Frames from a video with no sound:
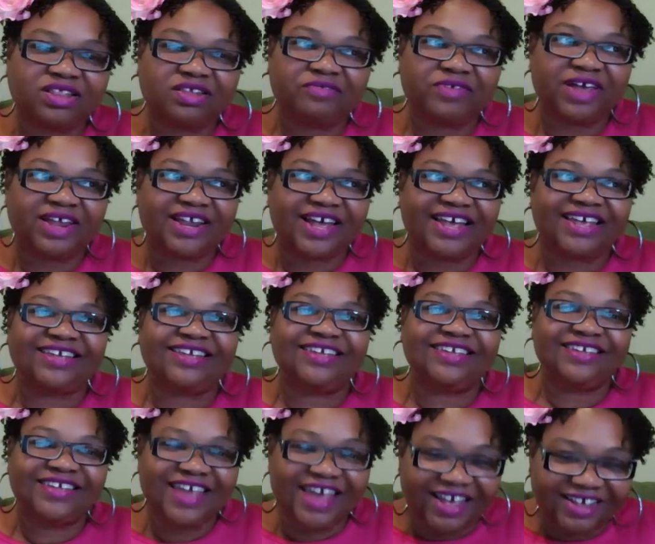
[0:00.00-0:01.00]
away like,
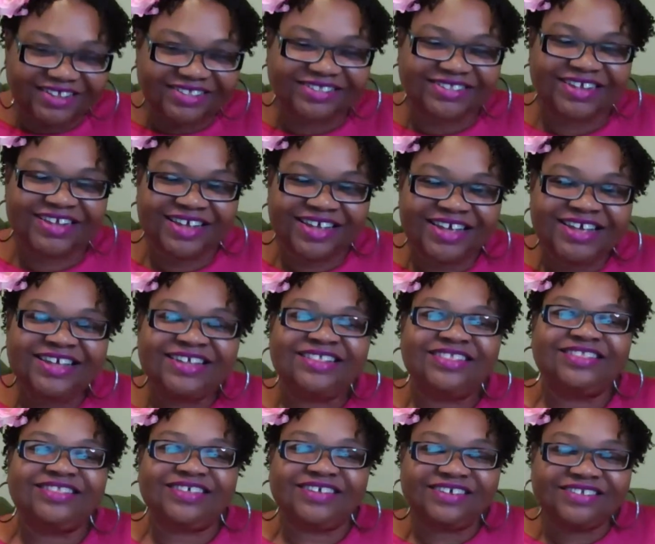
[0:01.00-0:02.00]
yes,
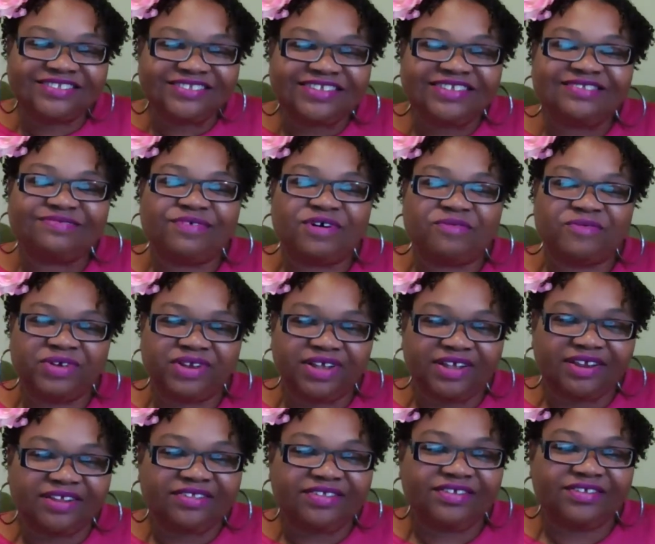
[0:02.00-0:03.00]
this is what we
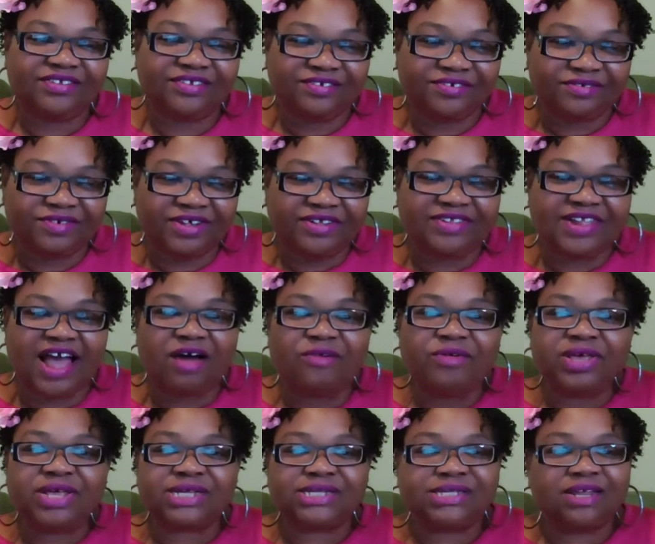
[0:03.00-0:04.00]
needed to do. Because now
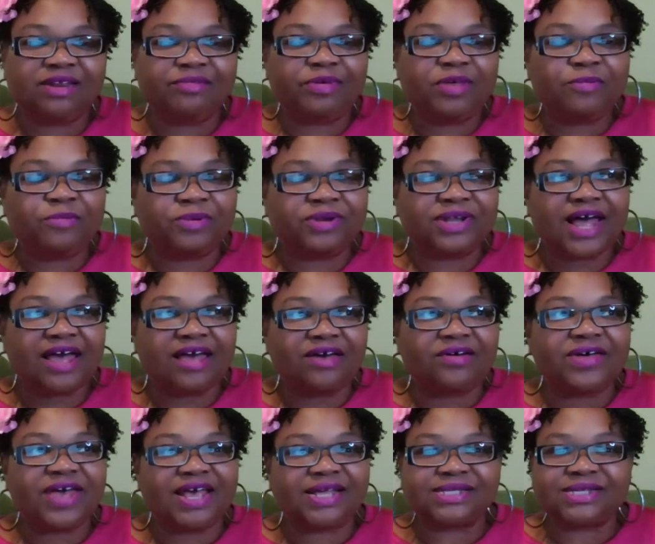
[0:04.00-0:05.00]
we can see the people like,
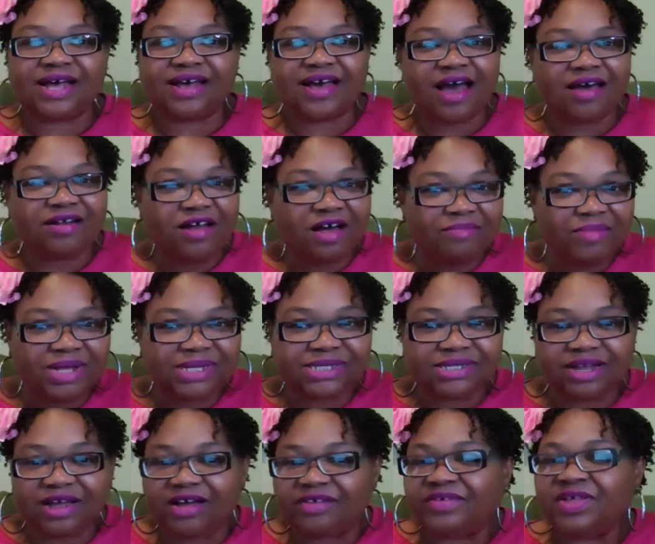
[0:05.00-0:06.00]
okay, so I got all my
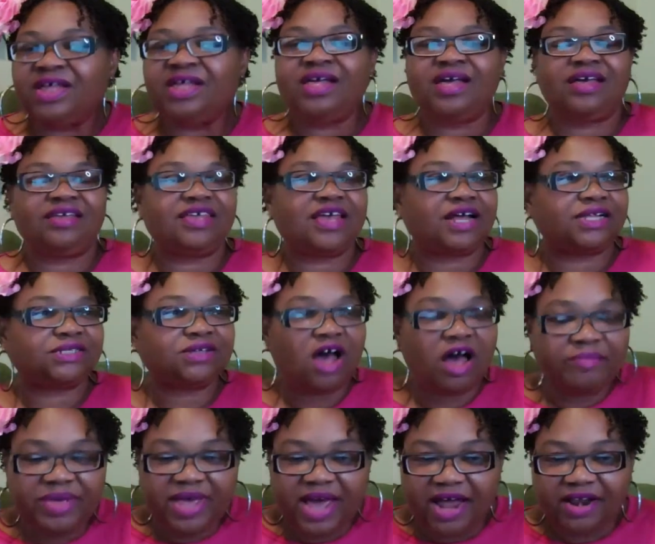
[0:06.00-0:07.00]
stuff. Y'all
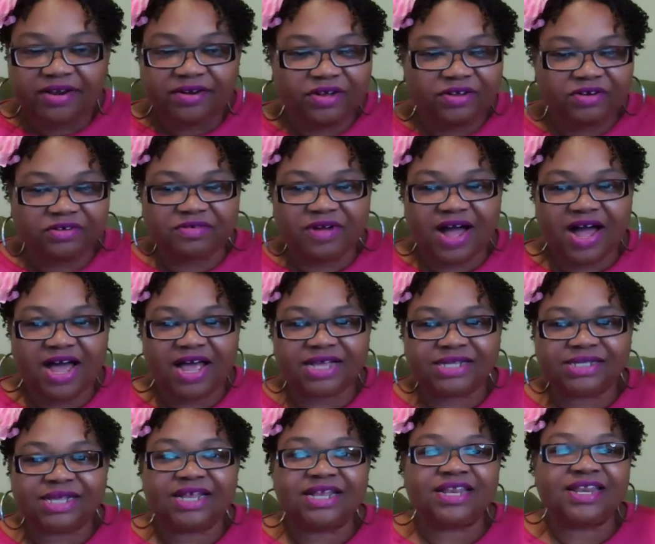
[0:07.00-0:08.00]
taught me how to
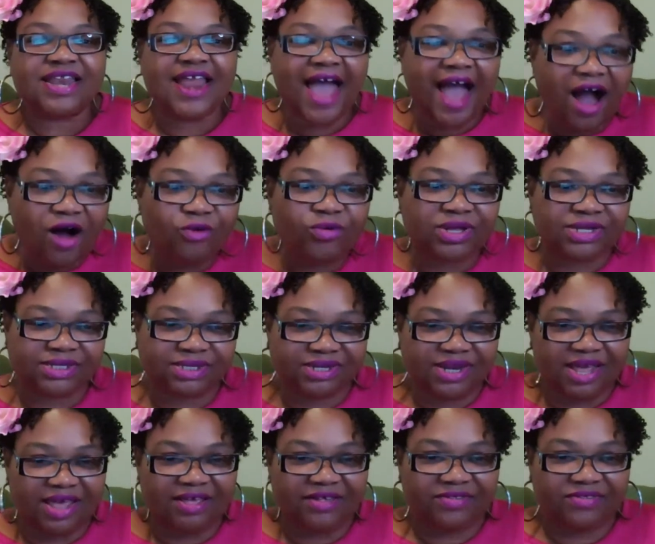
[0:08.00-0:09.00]
notarize. Now what's
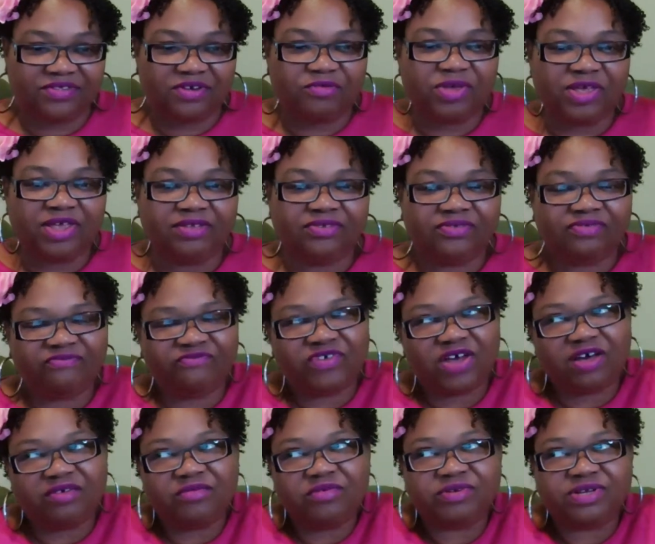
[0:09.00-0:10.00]
next? So we
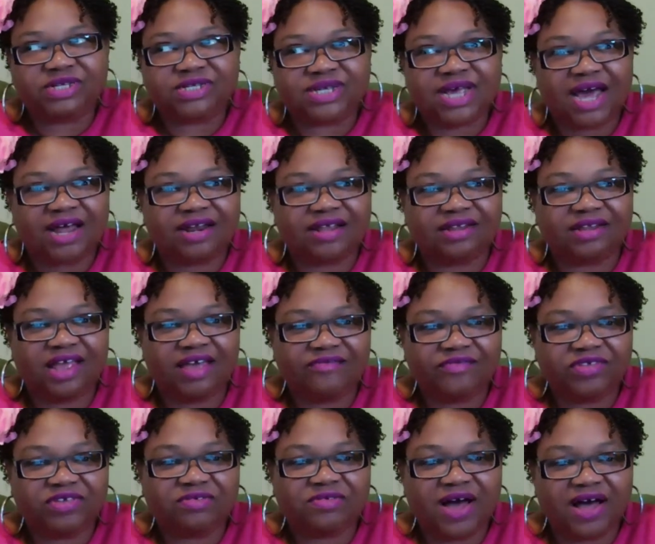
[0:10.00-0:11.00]
felt we were just kind of
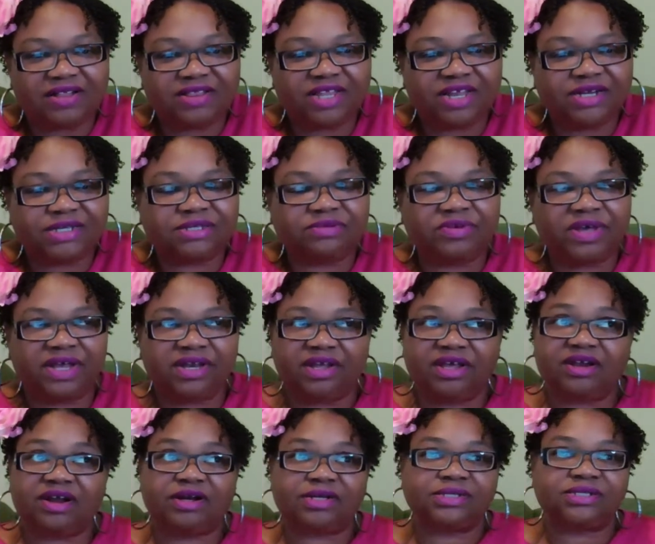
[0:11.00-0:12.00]
leaving you out there. So we had to
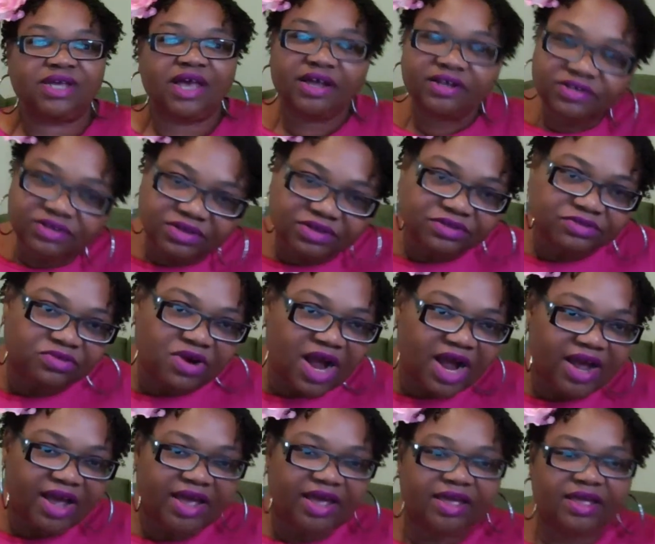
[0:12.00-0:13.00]
get our schedules
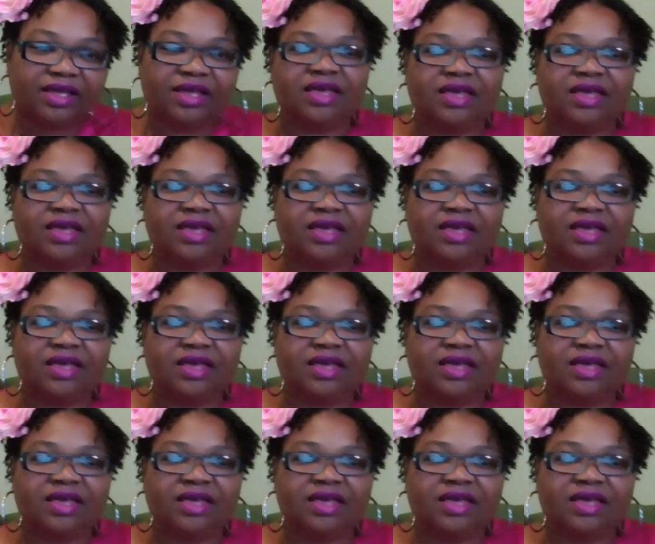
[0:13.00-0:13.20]
right.